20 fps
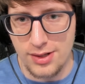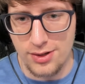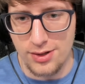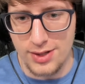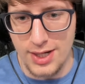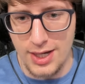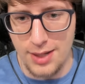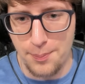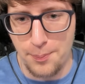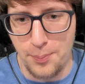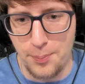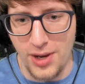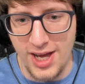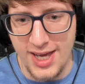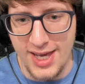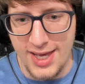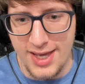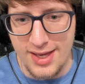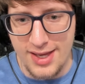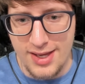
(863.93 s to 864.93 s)
Okay,
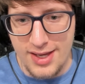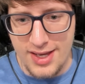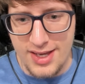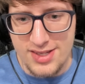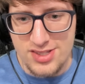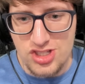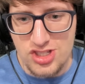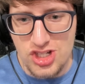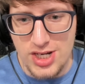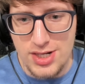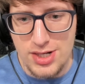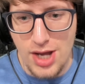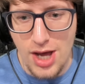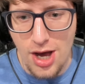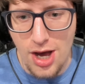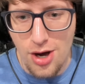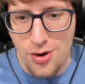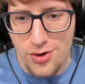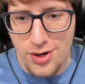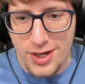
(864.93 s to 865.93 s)
but his chin,
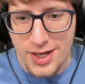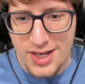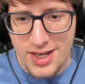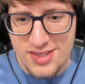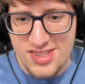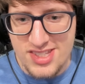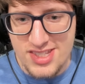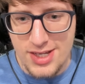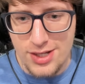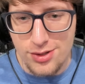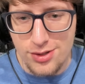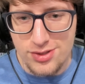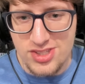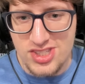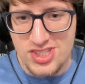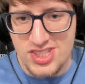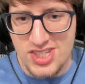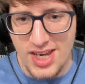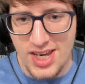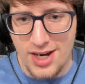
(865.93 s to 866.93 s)
no! It's still
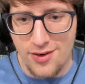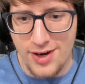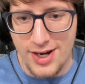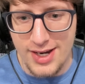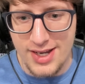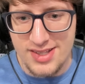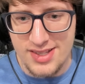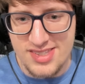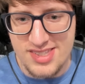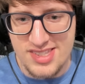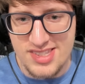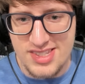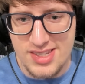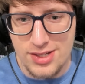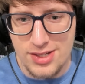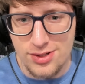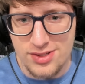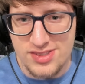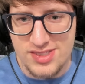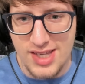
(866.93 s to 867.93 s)
tearing! It's
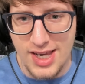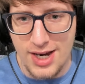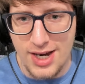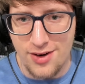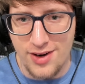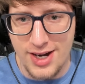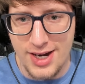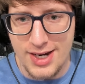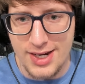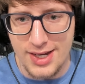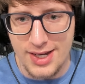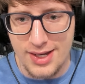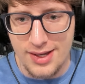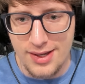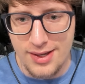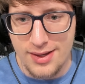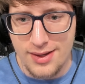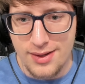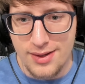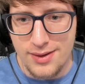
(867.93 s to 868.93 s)
still tearing!
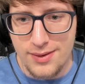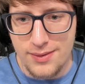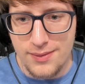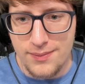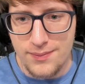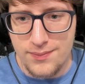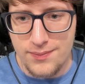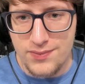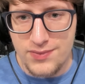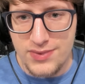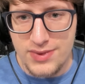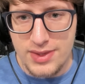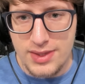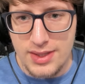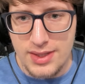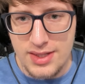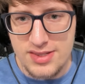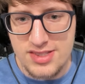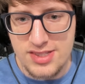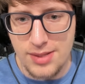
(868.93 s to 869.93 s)

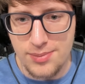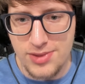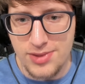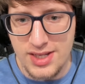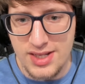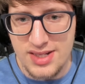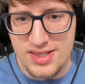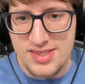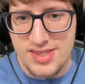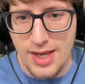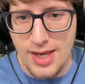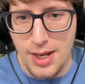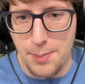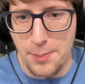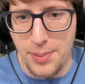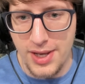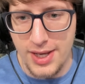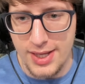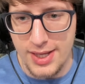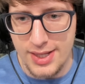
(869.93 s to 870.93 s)
Is something in his head
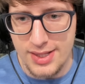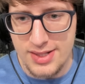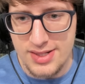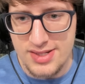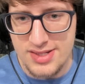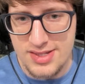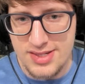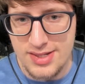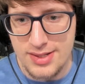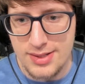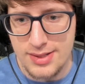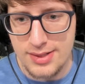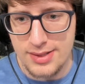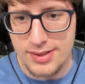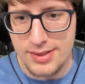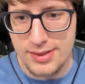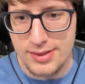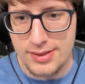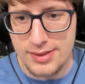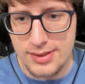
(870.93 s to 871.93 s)
pinned?
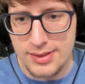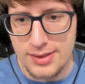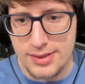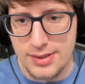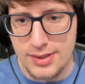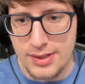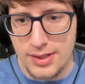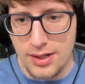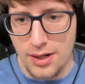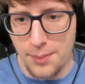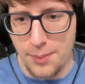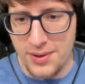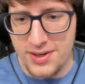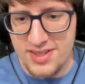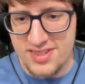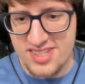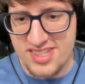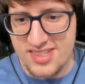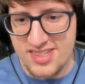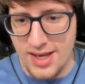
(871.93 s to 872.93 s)
But
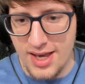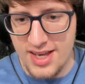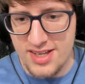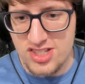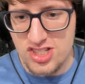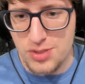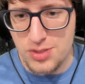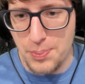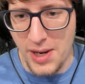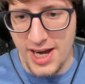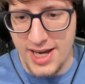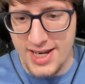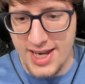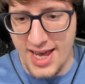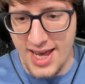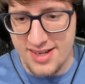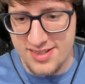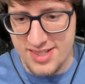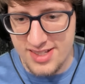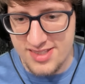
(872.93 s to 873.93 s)
his, his spine
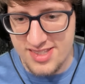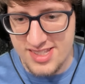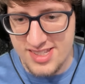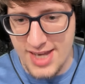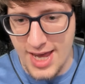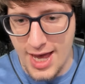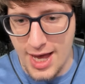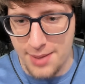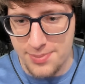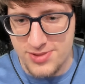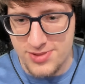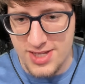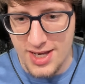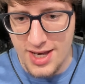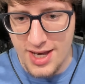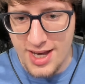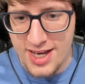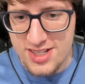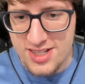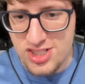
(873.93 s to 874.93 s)
hasn't snapped.
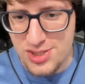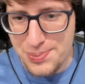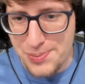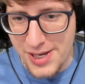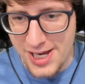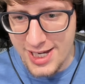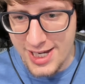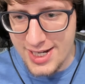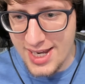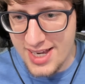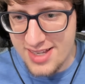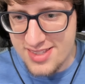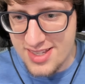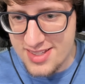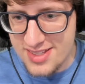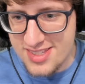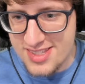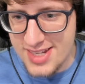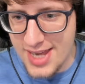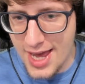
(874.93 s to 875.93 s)
His spine
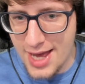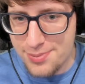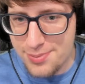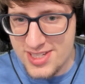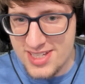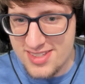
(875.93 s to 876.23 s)
hasn't snapped.